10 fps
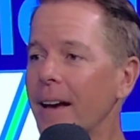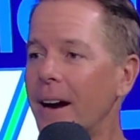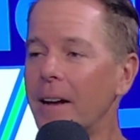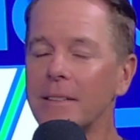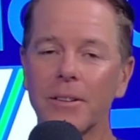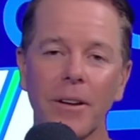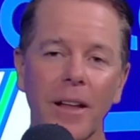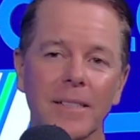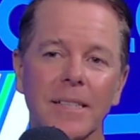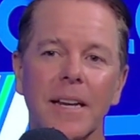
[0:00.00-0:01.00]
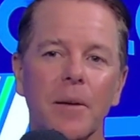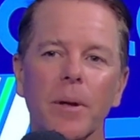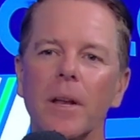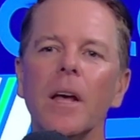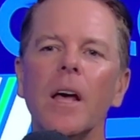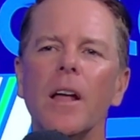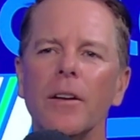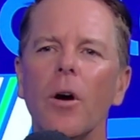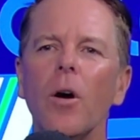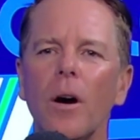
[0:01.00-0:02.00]
Yeah. So I like seeing him, but
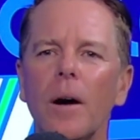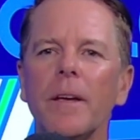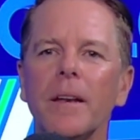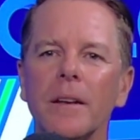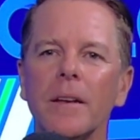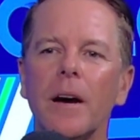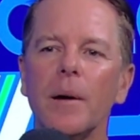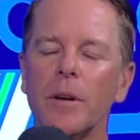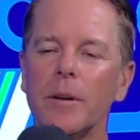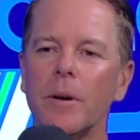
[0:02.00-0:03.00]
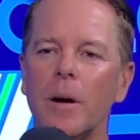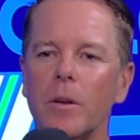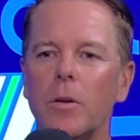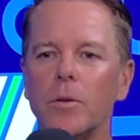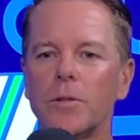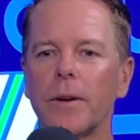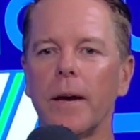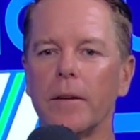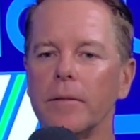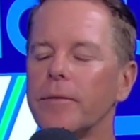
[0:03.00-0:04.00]
no, I mean, I'm a huge
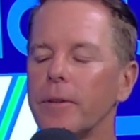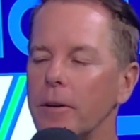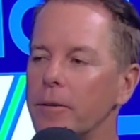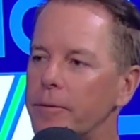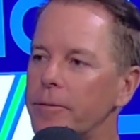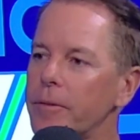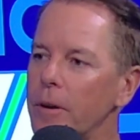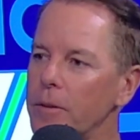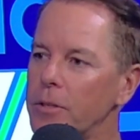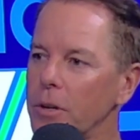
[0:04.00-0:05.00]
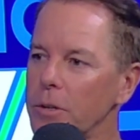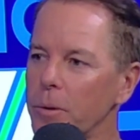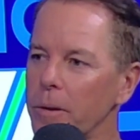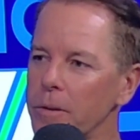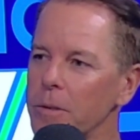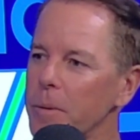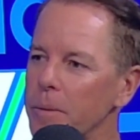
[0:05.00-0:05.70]
fan of the Johns brothers.